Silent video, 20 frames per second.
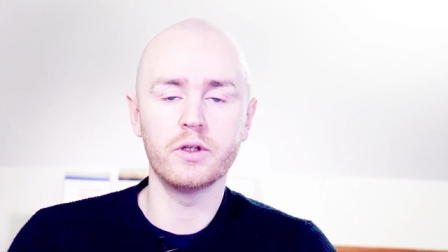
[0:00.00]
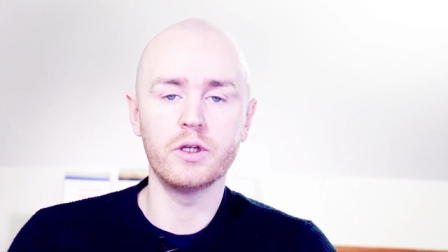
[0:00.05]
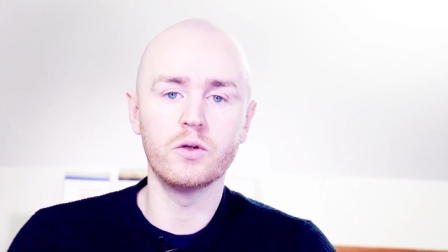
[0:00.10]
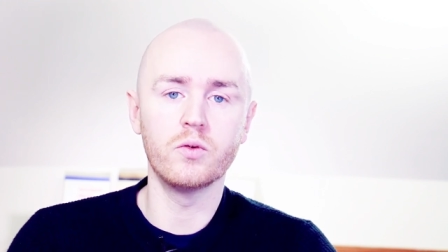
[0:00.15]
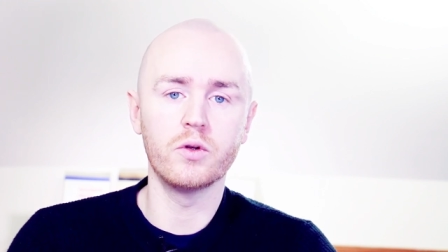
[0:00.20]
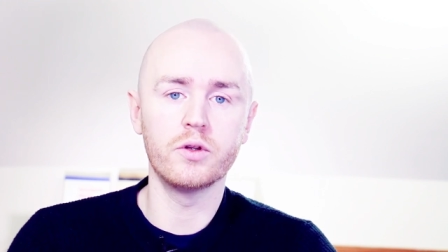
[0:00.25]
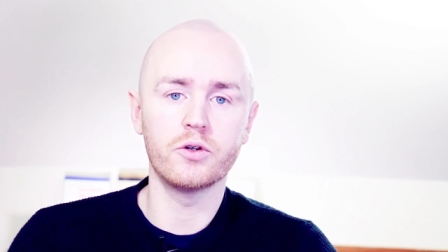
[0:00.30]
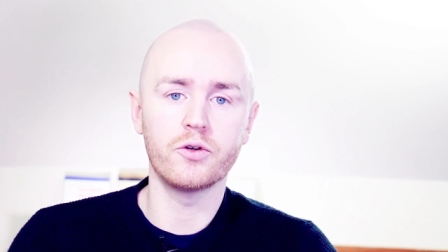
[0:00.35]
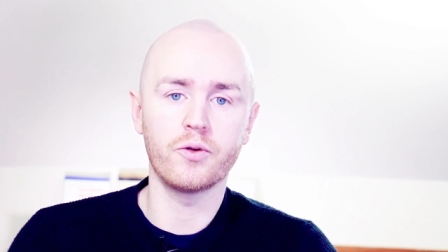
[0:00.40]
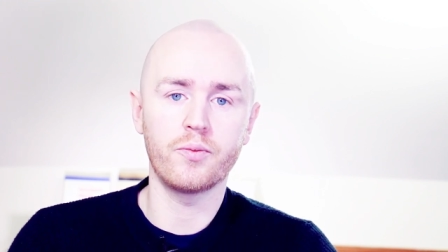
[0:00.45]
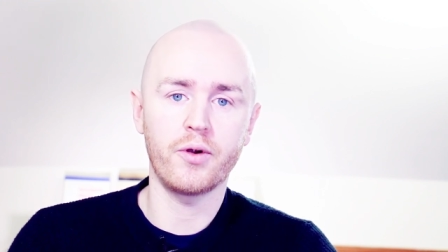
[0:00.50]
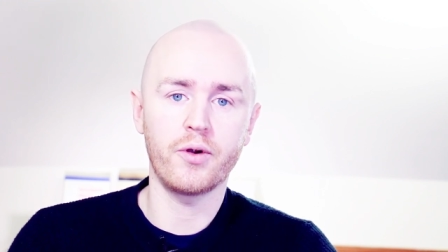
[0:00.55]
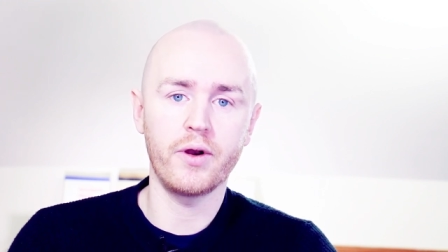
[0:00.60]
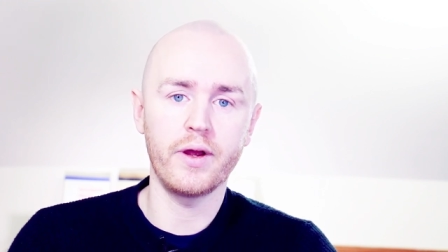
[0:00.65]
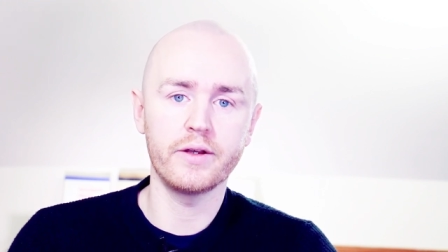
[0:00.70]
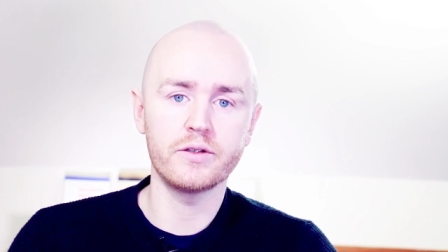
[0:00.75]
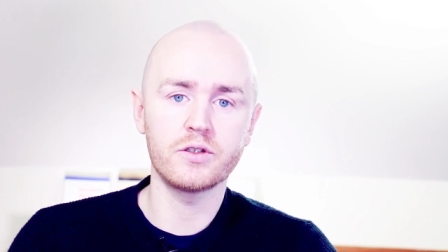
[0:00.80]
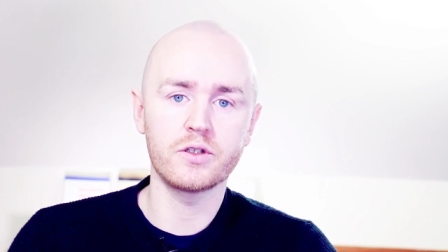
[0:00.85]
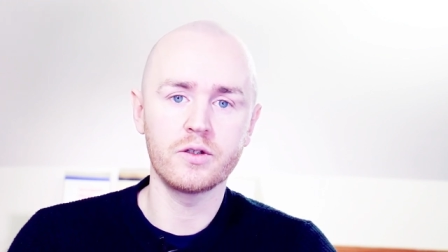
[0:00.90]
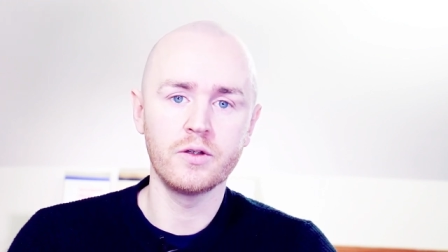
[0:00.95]
need when they're
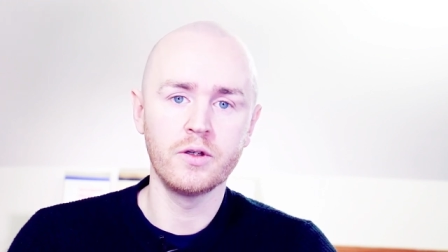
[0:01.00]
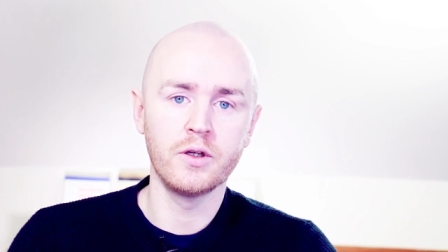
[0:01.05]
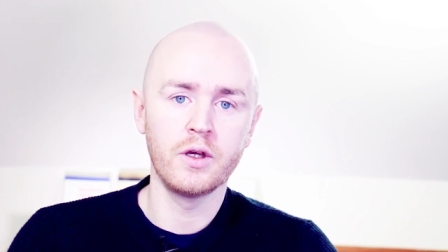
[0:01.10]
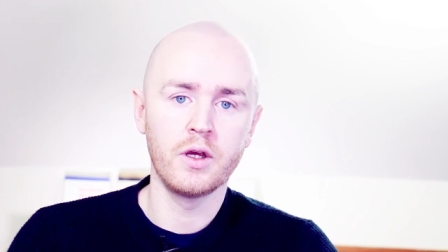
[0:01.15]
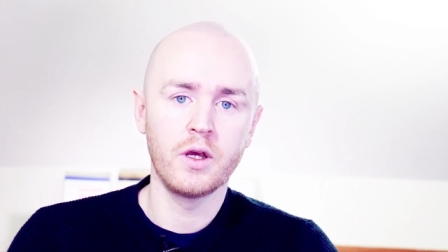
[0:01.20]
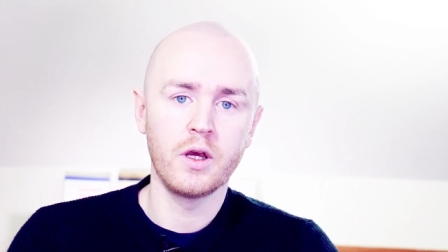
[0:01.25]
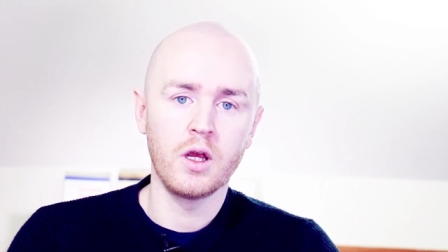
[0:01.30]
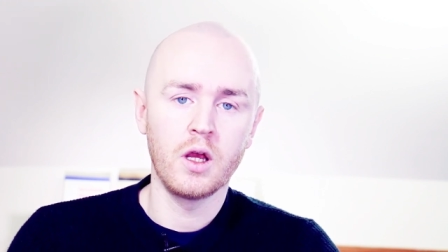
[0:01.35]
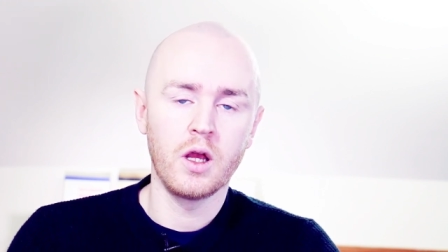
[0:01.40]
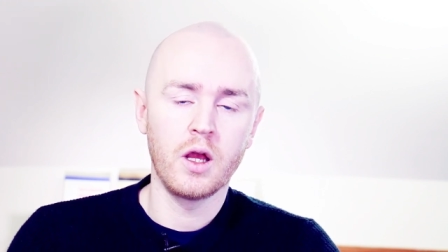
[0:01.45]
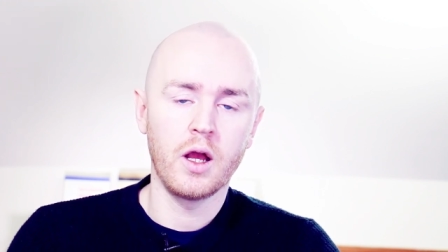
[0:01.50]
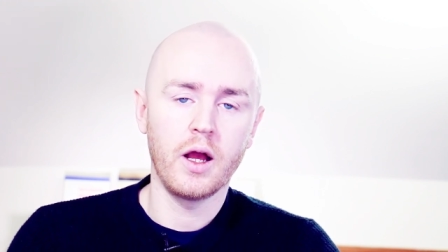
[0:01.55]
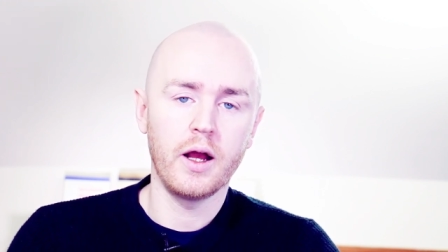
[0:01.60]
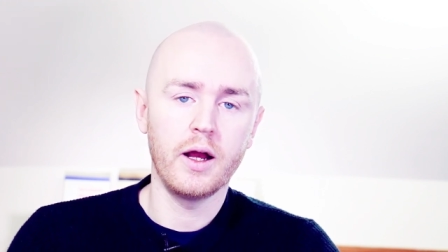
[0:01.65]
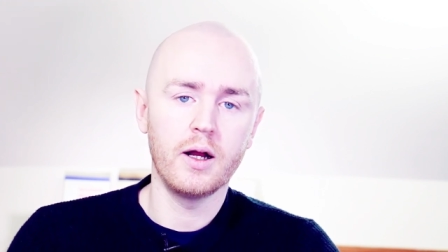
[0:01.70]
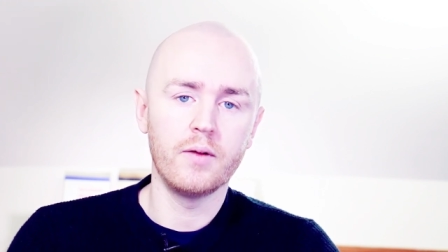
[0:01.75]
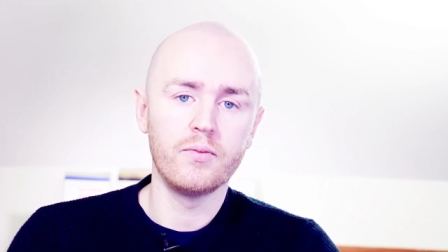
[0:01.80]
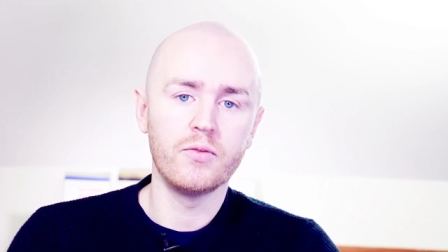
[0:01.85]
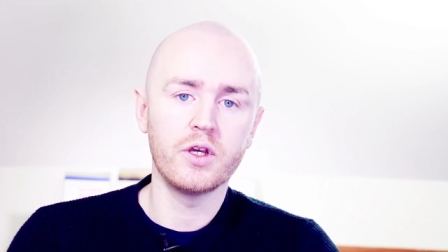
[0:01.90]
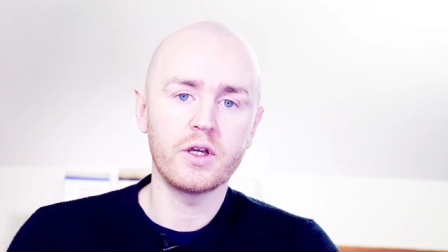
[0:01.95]
depressed,
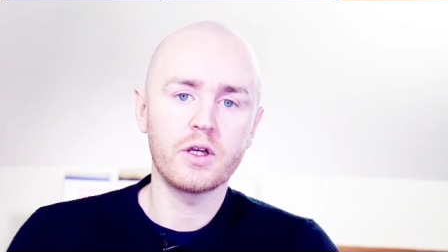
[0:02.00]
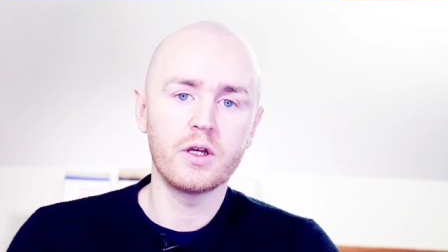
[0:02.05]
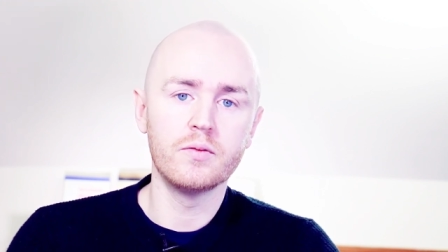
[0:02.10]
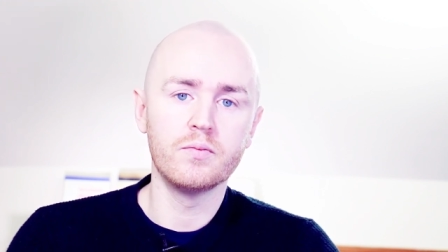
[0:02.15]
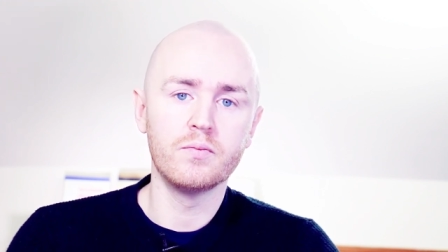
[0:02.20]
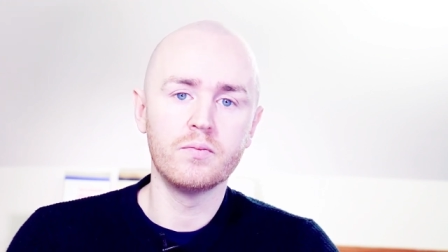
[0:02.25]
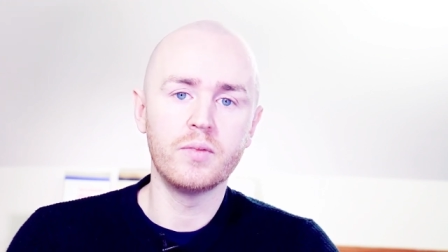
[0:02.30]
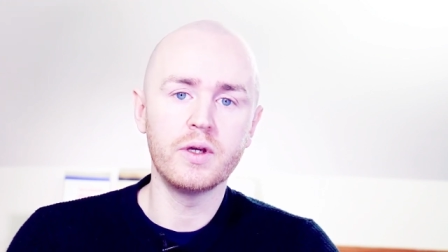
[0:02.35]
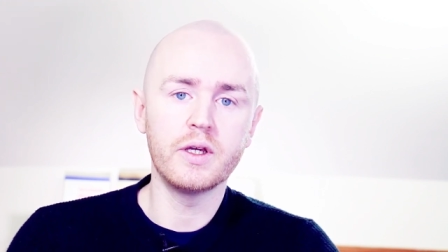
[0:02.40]
they can